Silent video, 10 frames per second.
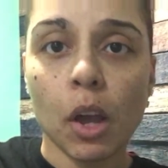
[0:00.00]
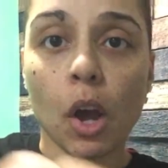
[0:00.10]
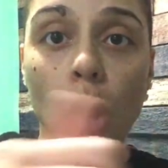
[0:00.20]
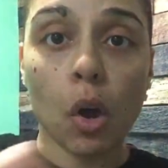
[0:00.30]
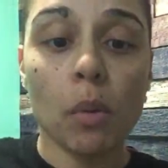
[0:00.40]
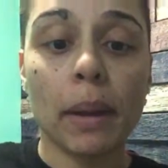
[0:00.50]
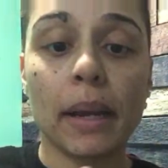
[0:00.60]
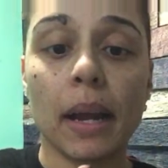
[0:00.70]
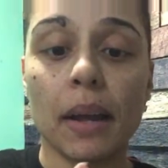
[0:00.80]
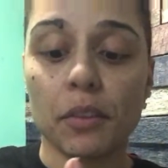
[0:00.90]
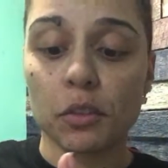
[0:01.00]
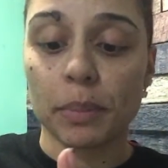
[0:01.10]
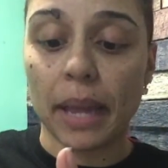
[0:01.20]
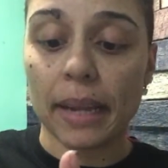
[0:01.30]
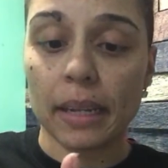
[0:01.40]
Oh my God,
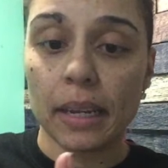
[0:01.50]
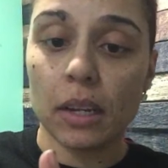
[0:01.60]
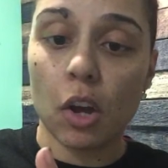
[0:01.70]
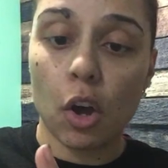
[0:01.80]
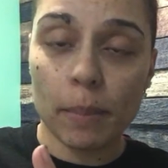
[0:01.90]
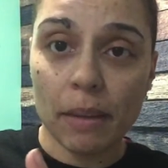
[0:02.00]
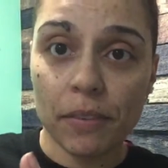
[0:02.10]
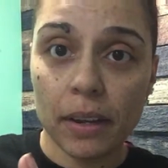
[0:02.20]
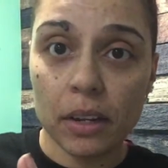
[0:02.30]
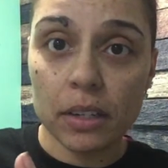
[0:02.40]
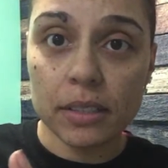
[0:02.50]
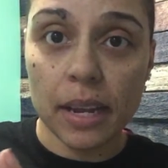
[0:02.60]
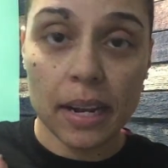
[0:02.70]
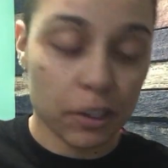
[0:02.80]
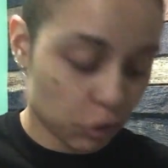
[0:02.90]
there's black ink on my fingers
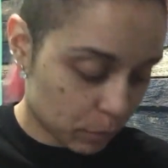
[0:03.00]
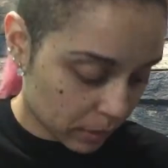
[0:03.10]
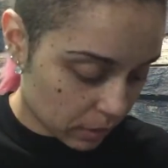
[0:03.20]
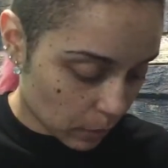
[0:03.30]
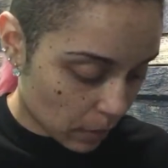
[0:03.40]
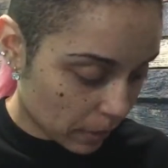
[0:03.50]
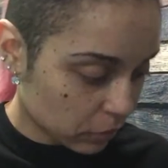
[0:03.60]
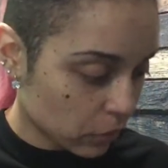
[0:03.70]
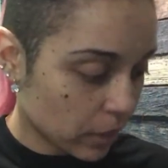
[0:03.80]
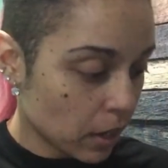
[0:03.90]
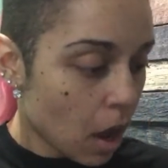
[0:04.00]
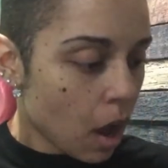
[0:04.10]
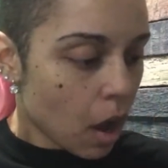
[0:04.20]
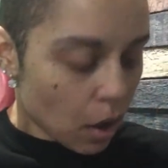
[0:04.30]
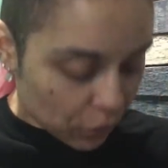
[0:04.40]
and I just put some on my screen.
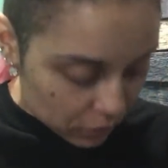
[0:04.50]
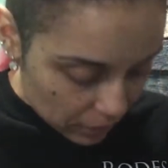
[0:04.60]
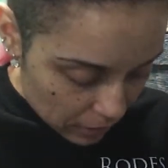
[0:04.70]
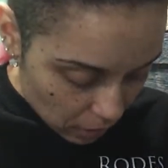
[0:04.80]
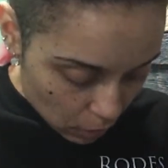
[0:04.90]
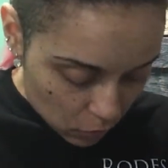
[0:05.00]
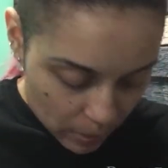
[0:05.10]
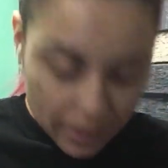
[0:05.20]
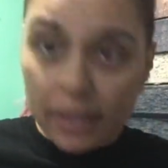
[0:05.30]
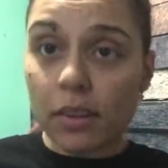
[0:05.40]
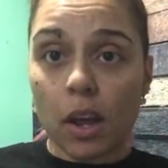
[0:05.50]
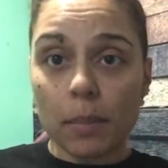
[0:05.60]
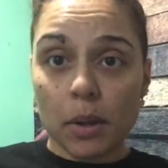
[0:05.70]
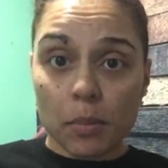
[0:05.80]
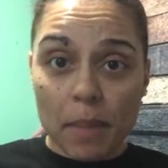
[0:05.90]
There's ink all over my hands.
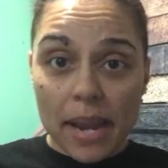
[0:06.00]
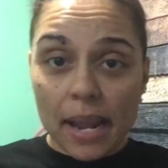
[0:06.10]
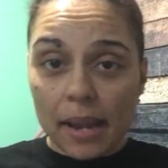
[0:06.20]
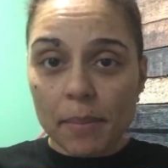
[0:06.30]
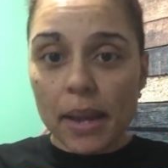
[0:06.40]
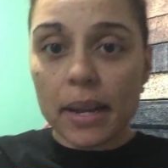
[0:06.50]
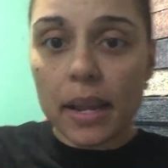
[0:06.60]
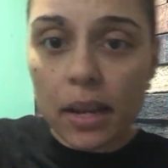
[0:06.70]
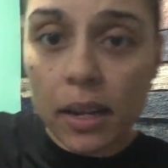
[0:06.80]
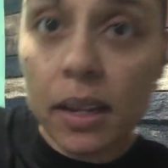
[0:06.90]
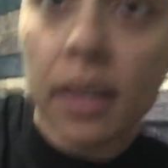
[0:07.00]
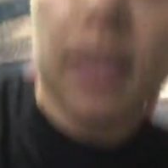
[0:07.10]
Oh, Mayday, Mayday.